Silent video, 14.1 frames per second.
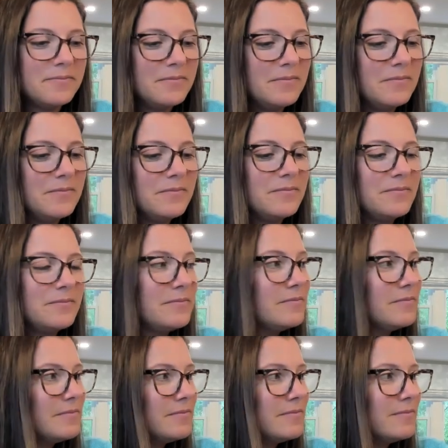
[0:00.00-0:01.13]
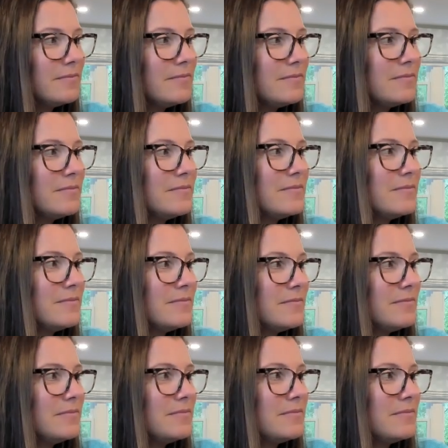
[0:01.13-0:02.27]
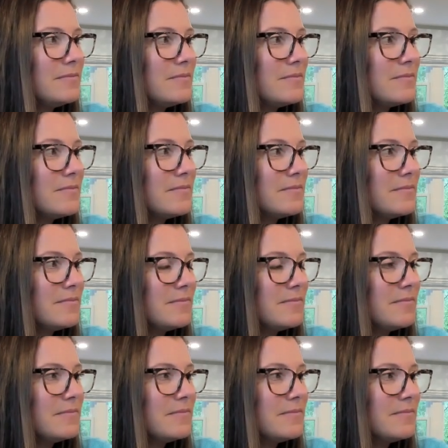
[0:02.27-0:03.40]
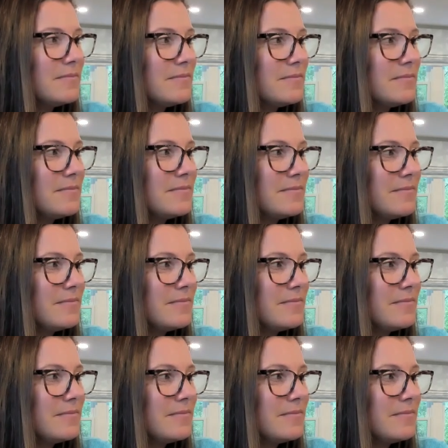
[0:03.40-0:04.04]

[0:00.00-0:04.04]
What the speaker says: [no speech]